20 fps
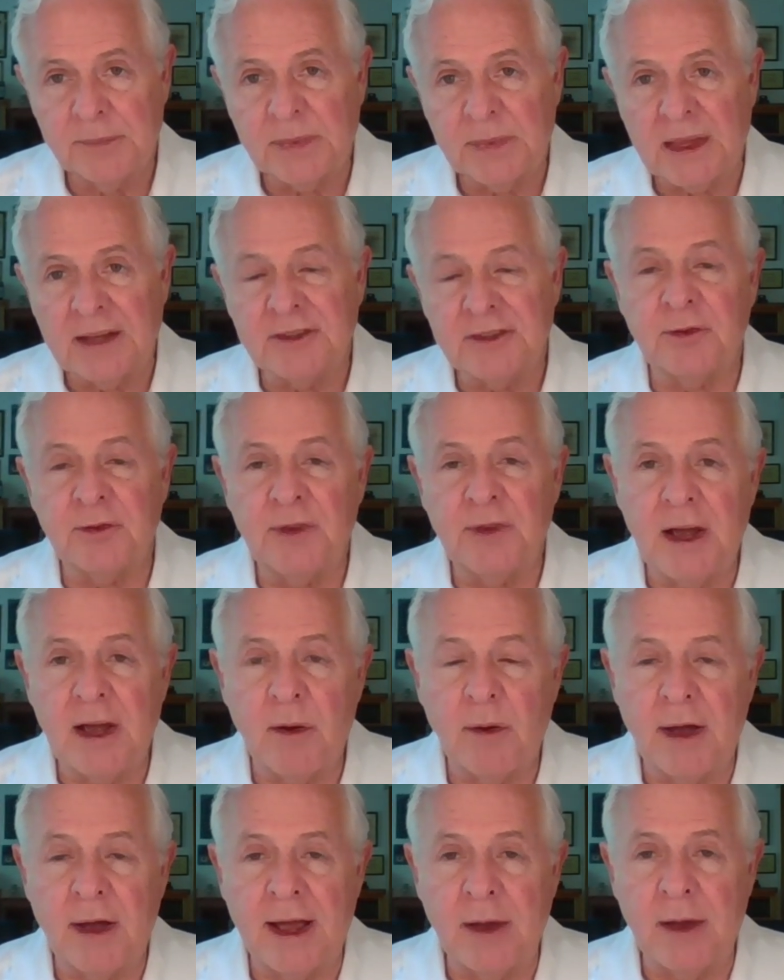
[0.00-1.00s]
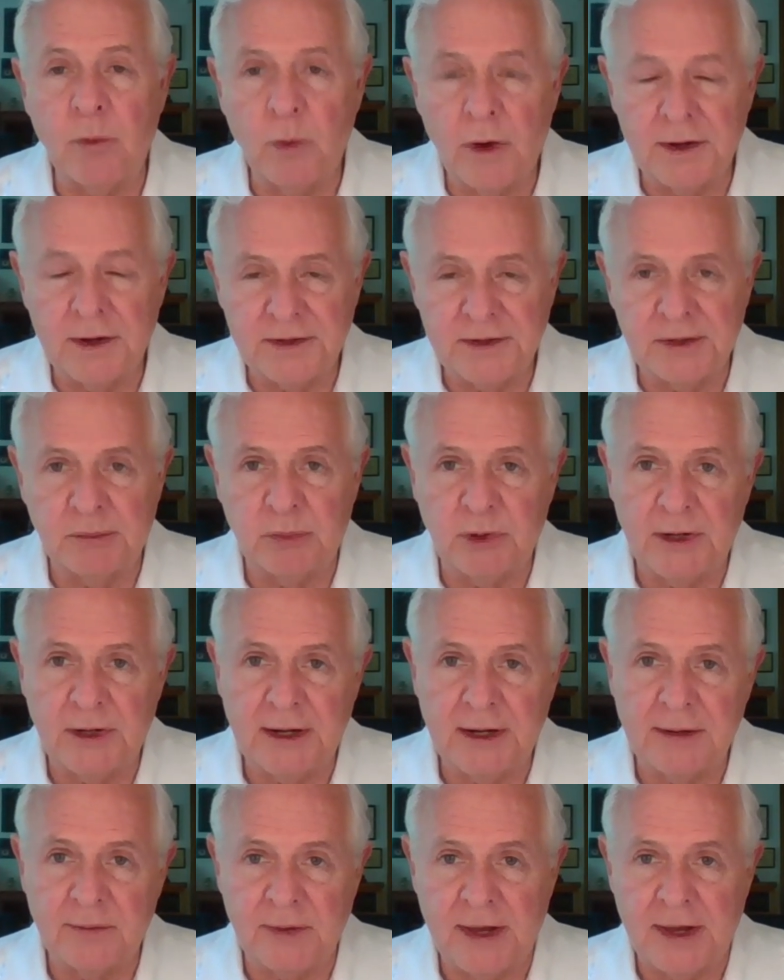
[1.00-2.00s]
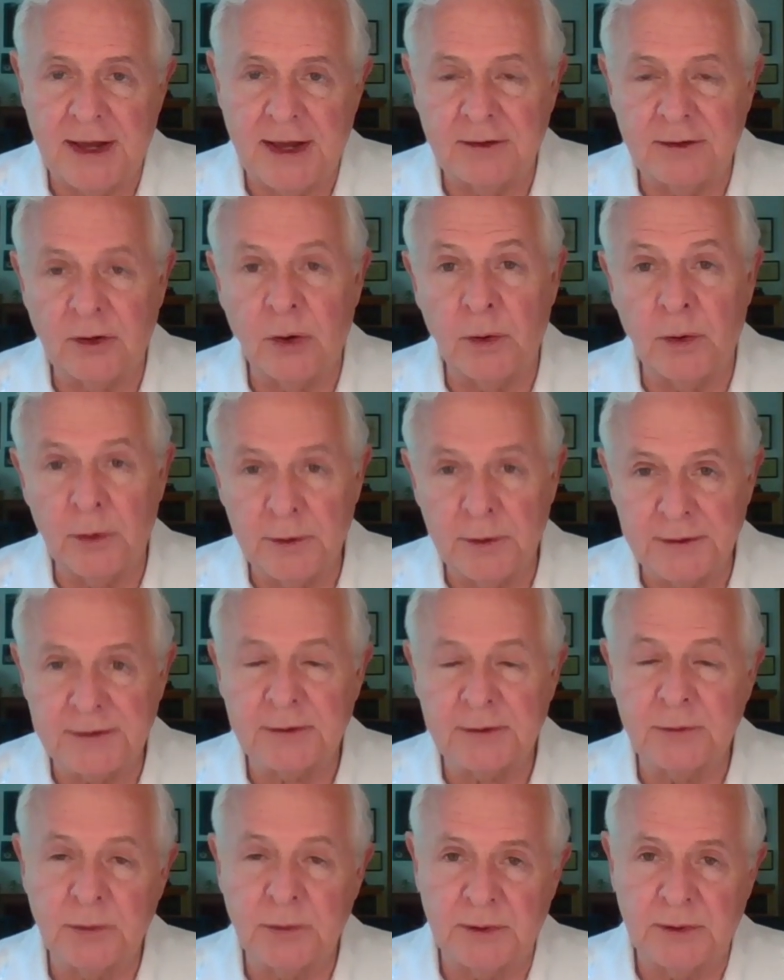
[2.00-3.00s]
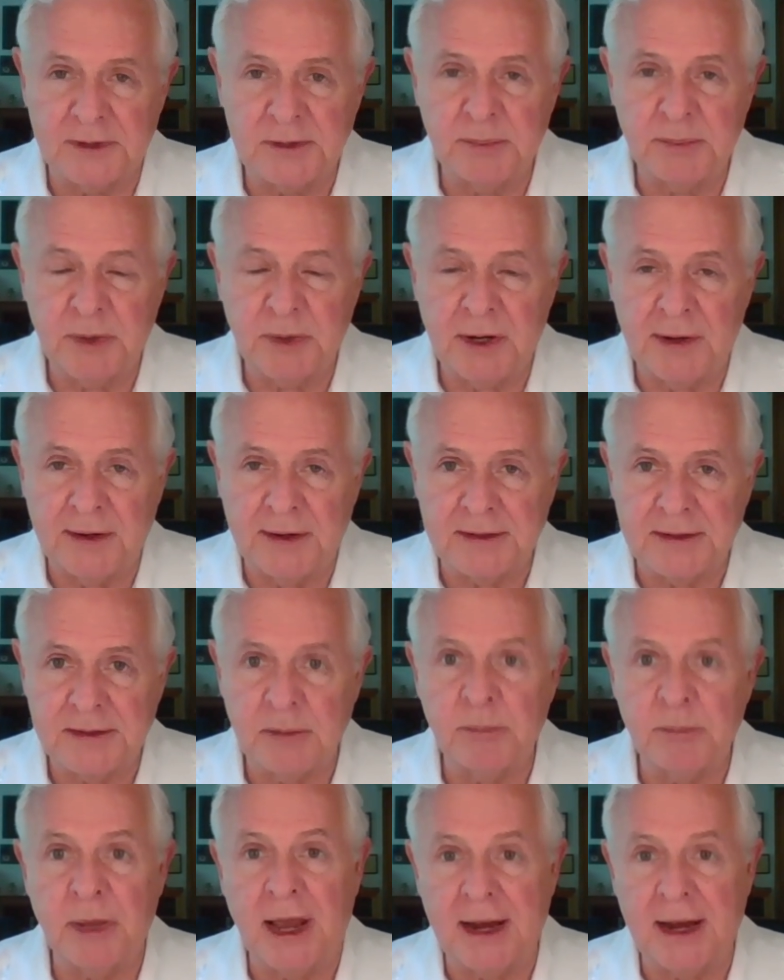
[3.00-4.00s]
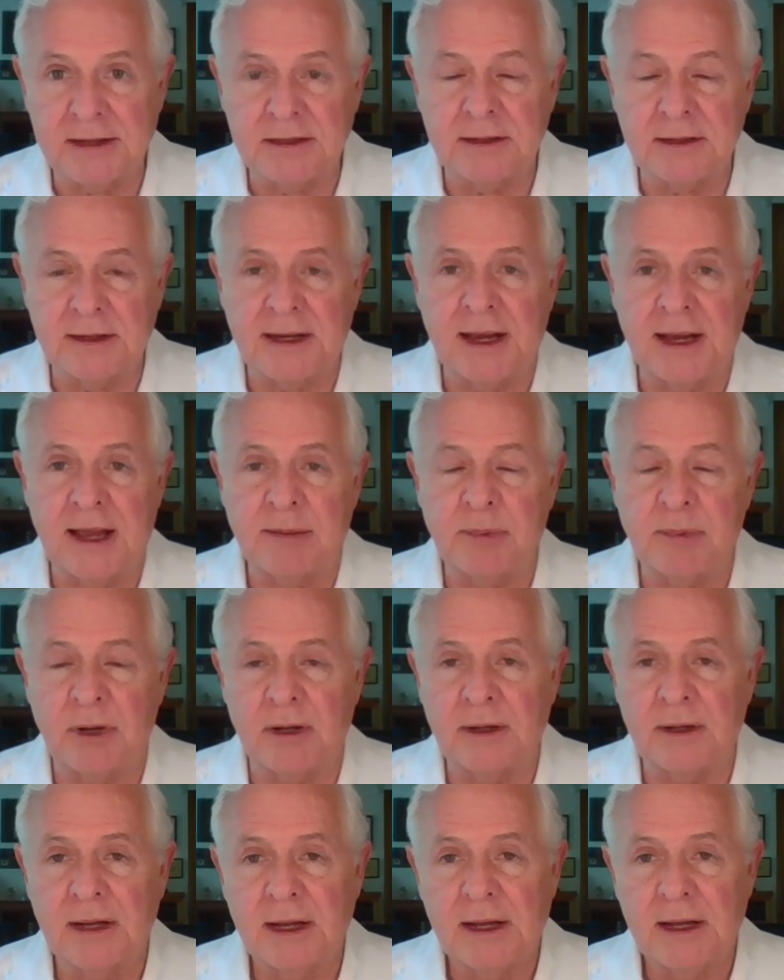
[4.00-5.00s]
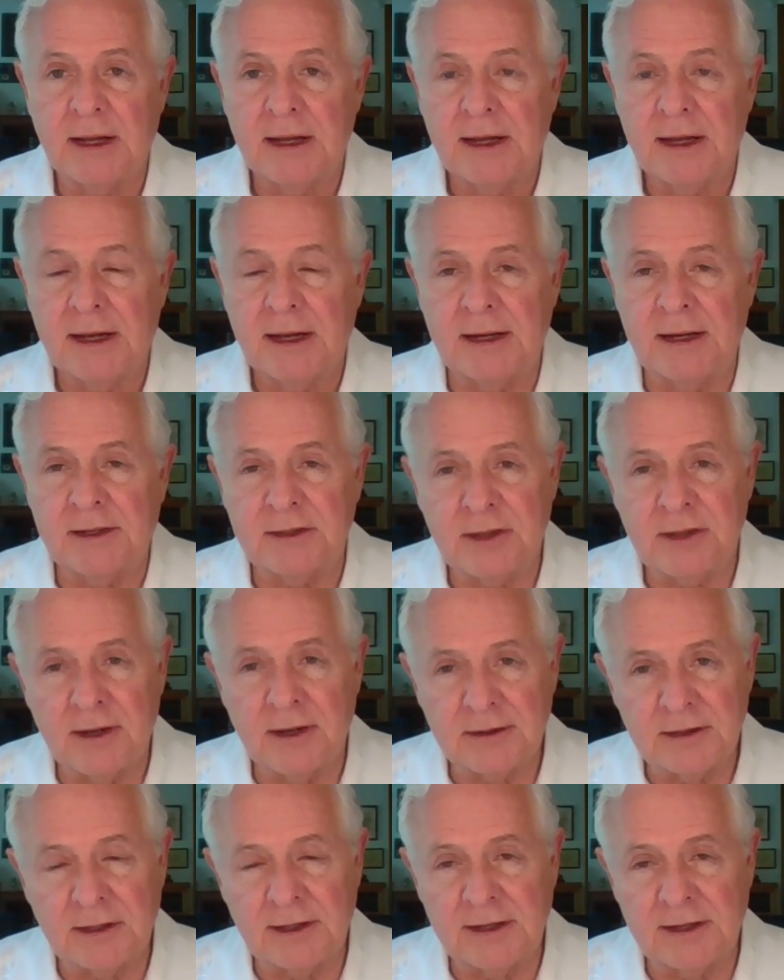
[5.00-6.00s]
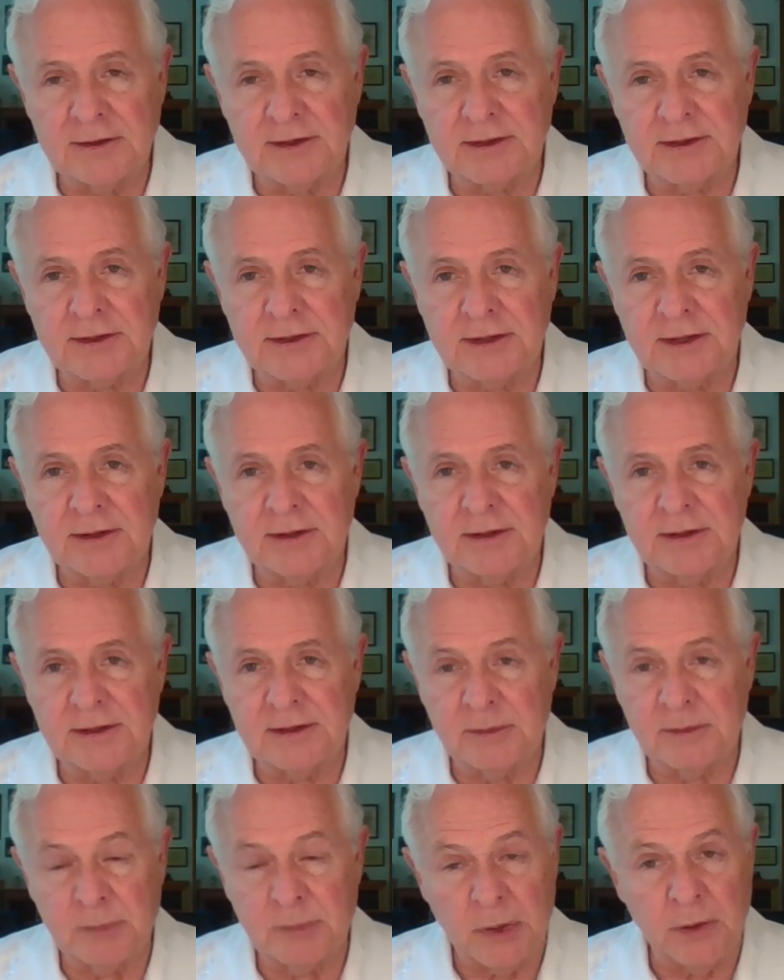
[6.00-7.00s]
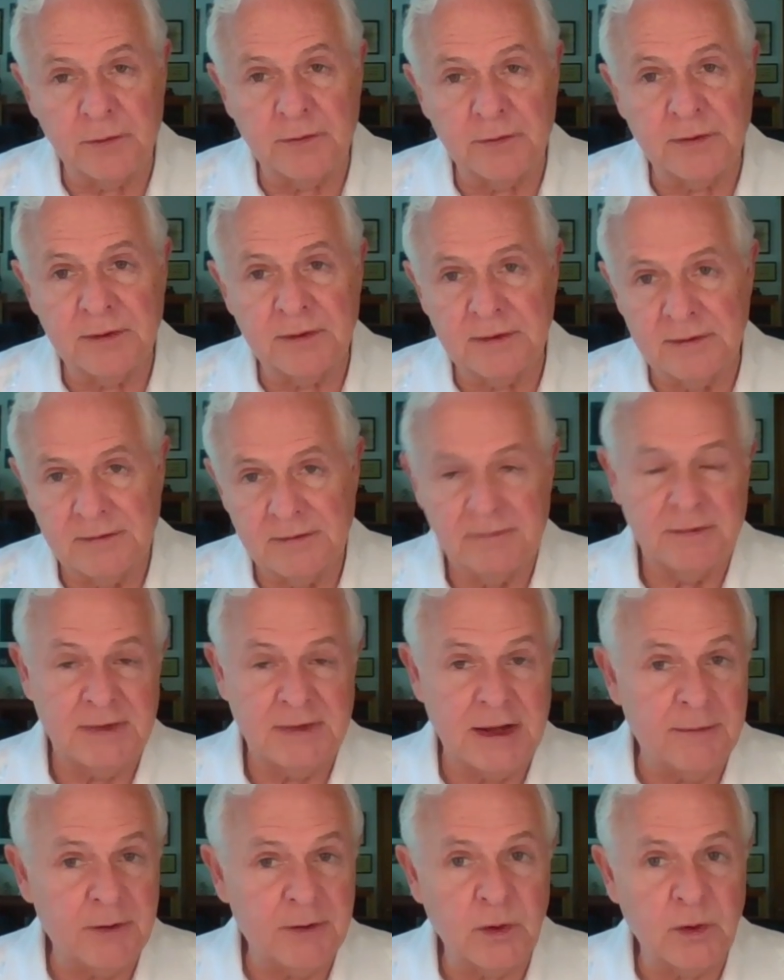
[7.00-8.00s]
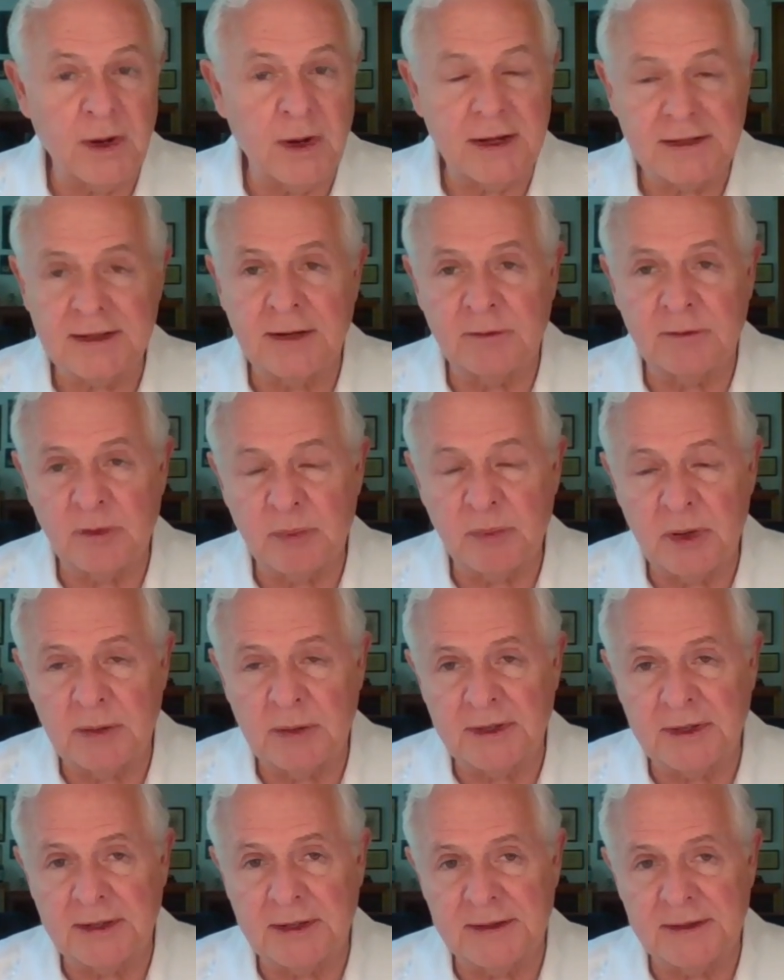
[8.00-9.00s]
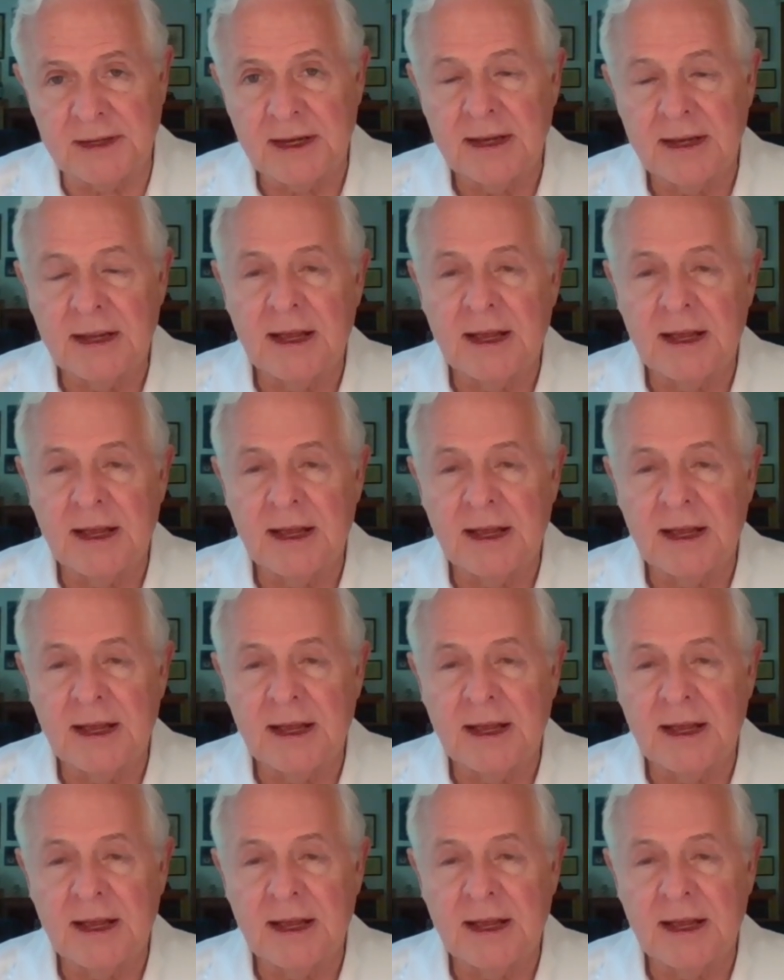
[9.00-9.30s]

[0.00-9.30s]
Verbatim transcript: So now I want to bring that old school experience back to the Capitol and talk to legislators, both Democrats and Republicans,